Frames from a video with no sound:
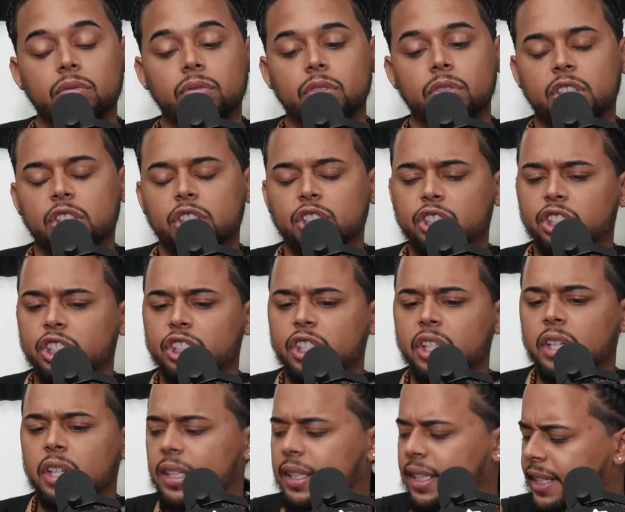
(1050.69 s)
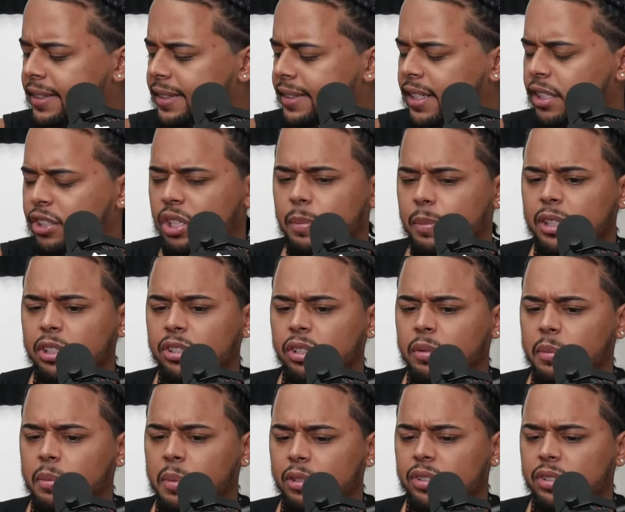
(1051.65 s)
she she did, I think didn't she mention
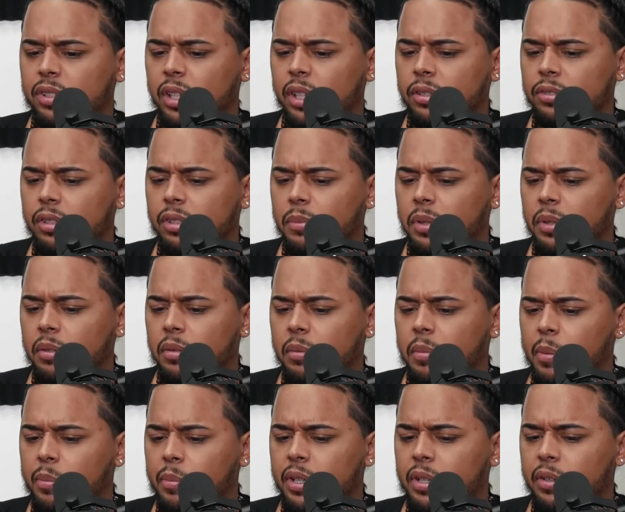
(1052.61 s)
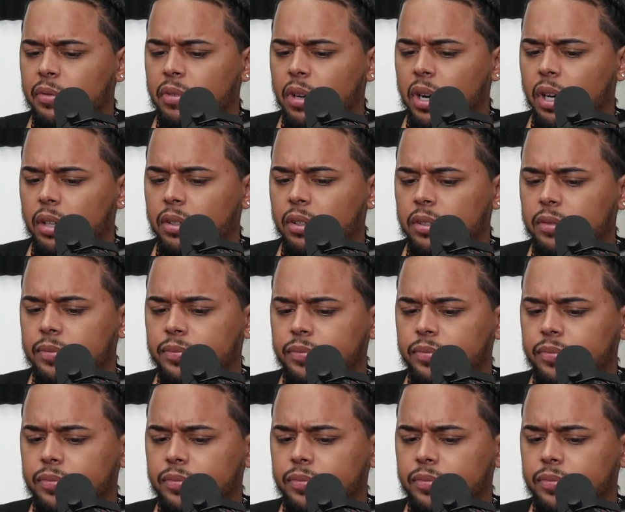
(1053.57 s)
something about her son or something? About being a father?